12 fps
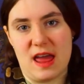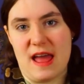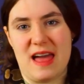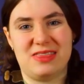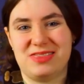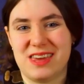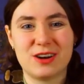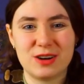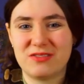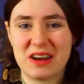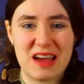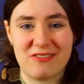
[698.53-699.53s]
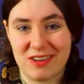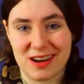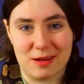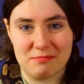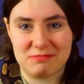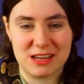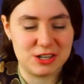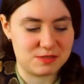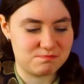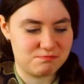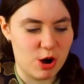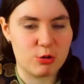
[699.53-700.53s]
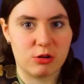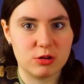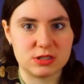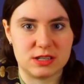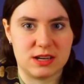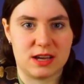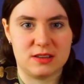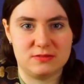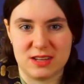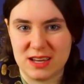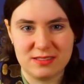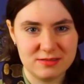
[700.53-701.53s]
and they don't even have venom. They just poke holes in you, eh?